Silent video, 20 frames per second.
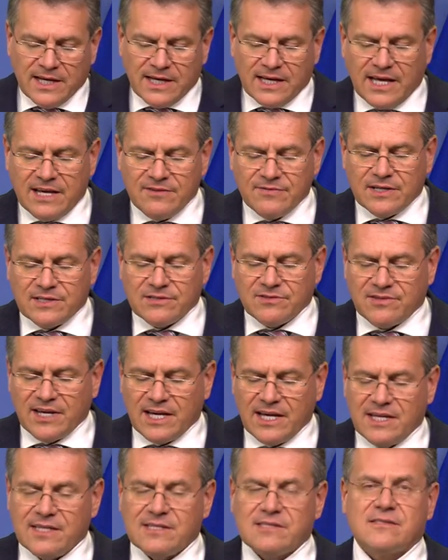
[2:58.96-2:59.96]
Given
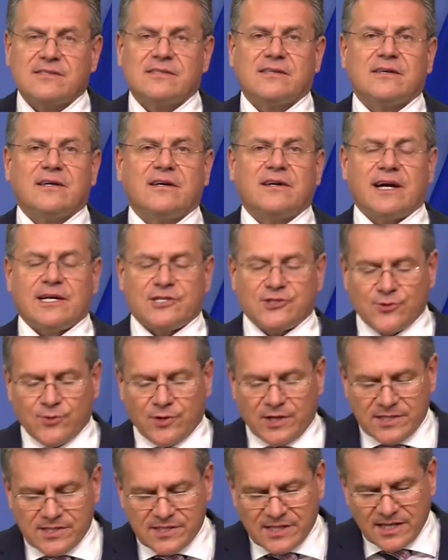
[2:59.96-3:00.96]
these
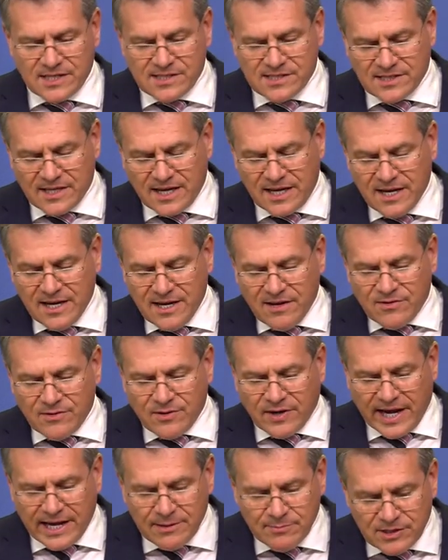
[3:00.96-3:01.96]
reassurances, uh, we
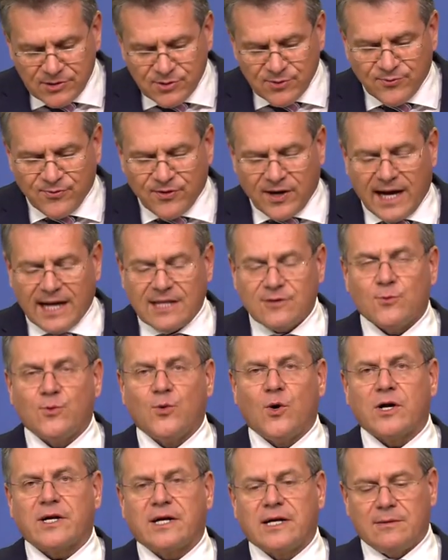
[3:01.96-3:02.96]
are able to find
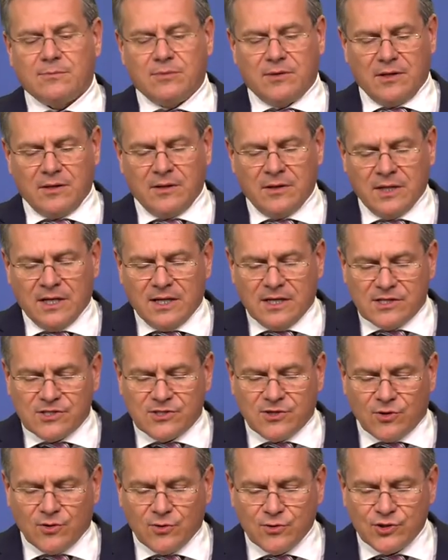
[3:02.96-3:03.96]
workable
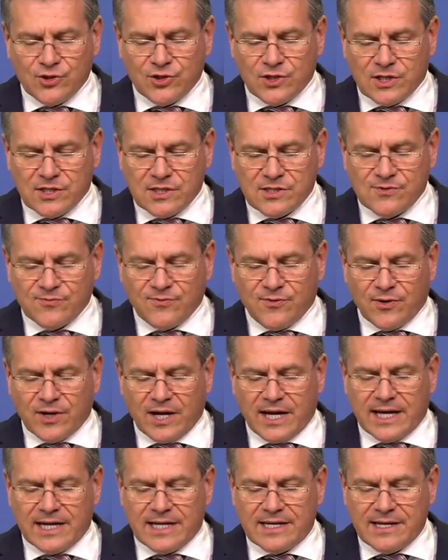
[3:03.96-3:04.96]
solutions for
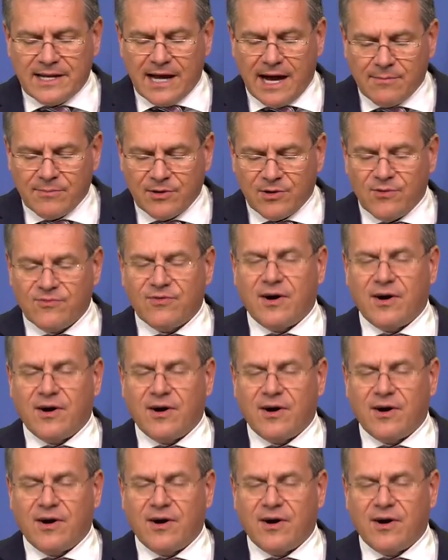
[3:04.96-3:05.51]
a number of